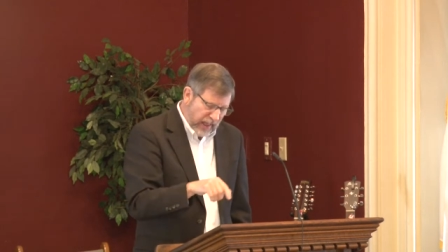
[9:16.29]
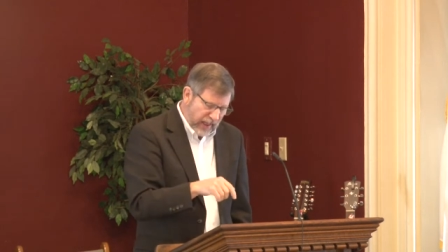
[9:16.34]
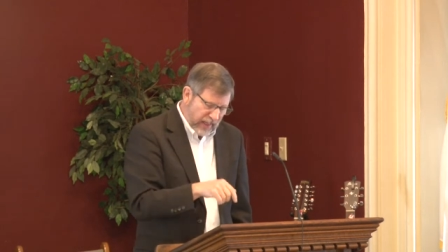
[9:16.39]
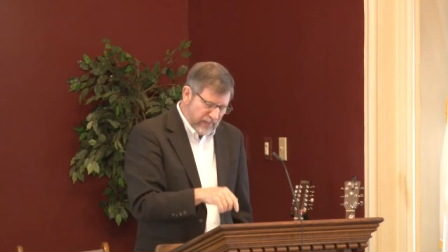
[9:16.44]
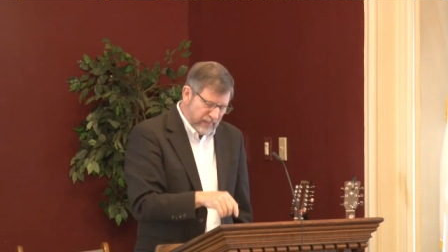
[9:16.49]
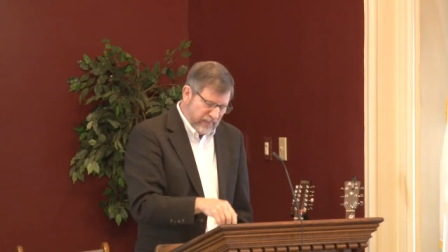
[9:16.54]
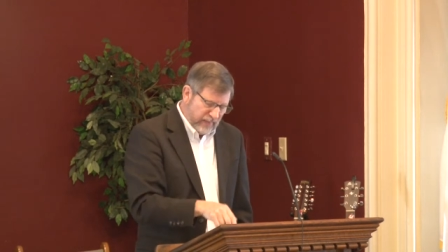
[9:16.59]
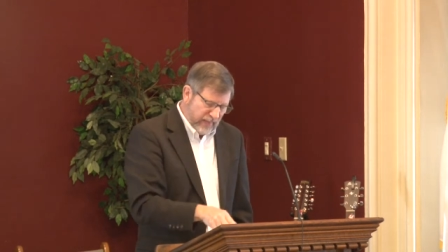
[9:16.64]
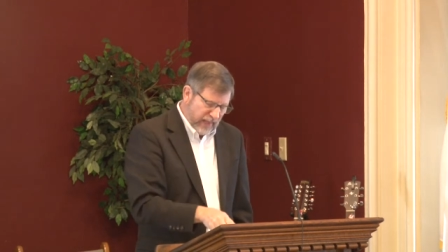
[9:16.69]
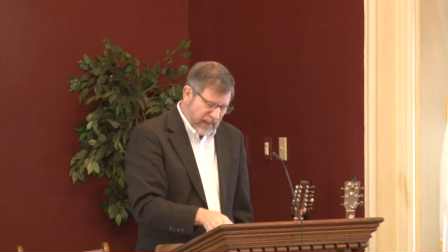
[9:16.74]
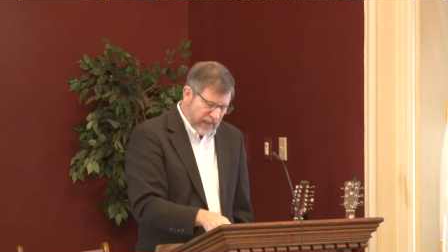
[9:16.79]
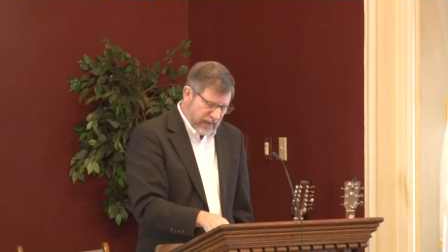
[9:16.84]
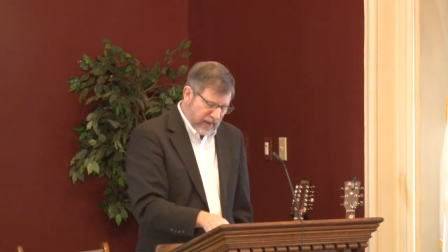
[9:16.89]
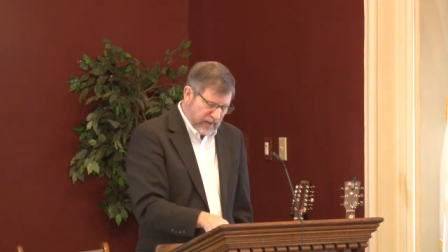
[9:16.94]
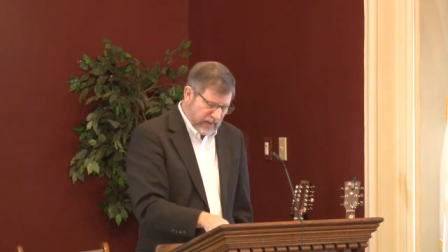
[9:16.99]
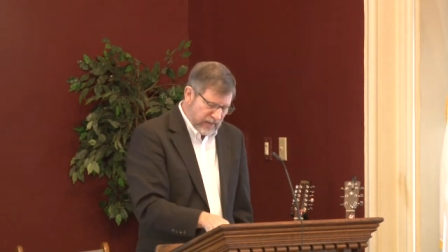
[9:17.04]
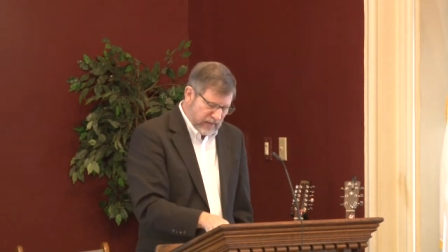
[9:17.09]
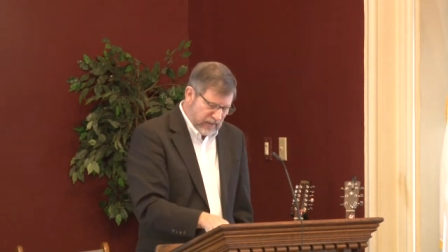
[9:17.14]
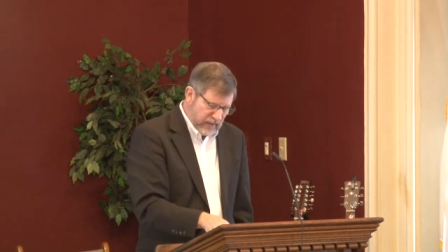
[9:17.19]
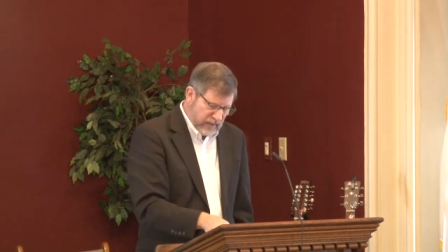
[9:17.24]
and
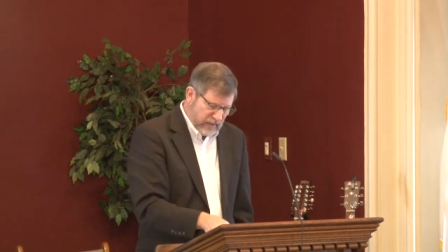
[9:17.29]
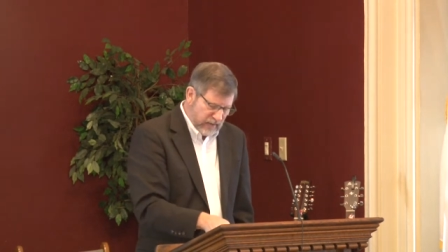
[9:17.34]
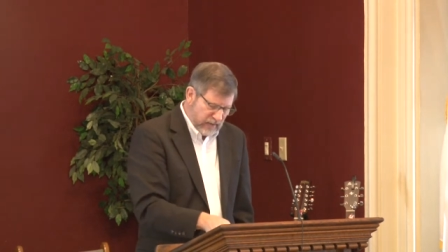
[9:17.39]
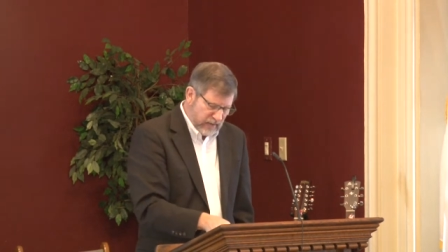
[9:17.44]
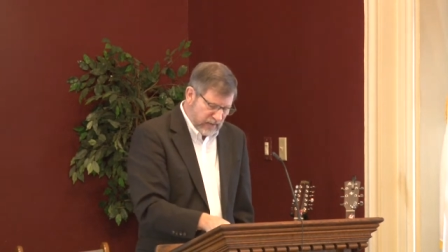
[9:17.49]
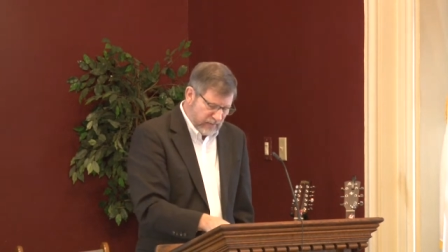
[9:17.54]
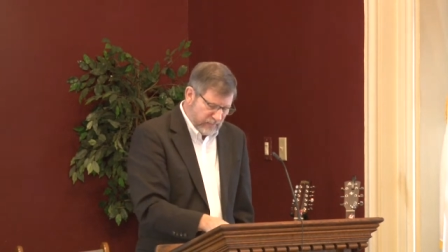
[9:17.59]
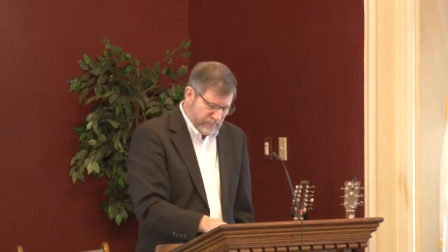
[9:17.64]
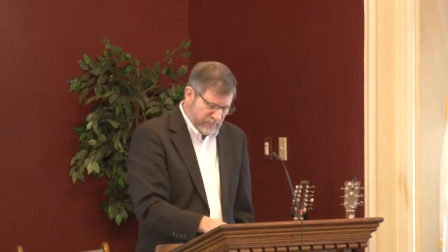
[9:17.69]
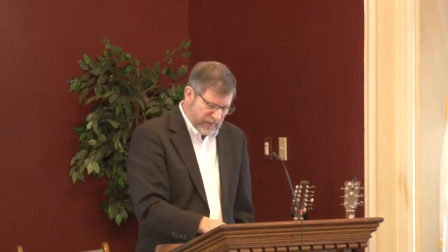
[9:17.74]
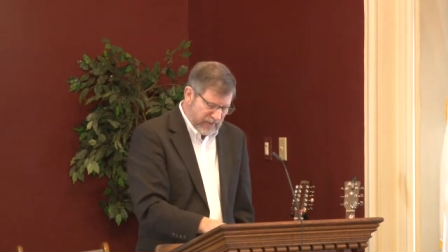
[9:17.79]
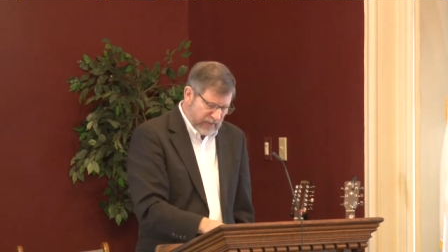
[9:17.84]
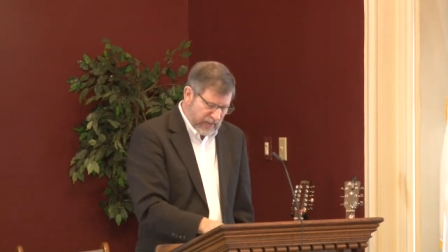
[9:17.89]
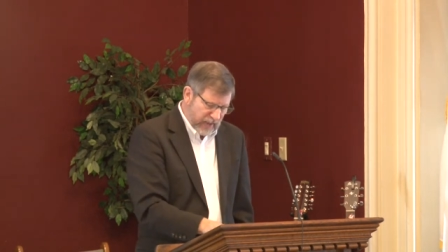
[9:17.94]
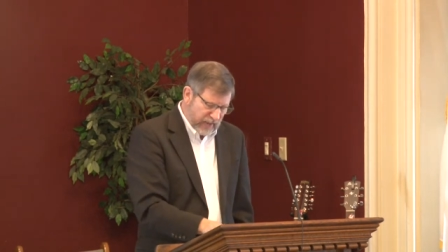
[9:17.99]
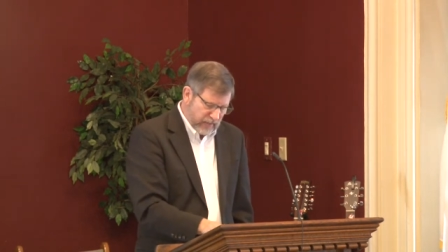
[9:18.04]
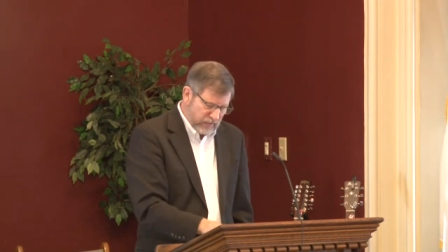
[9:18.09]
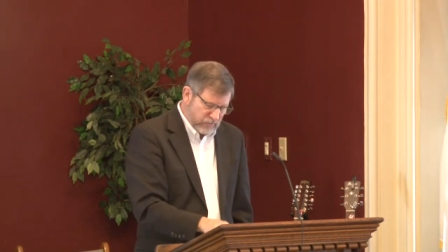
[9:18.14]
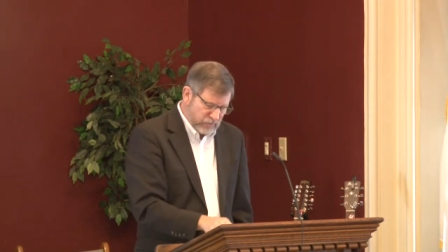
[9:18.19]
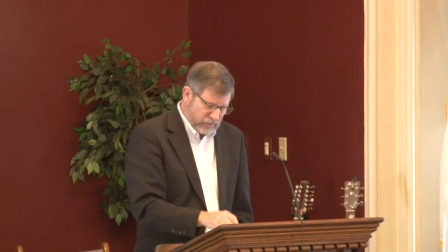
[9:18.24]
then he
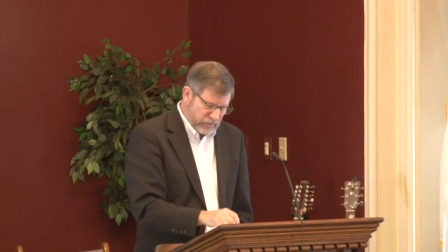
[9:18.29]
began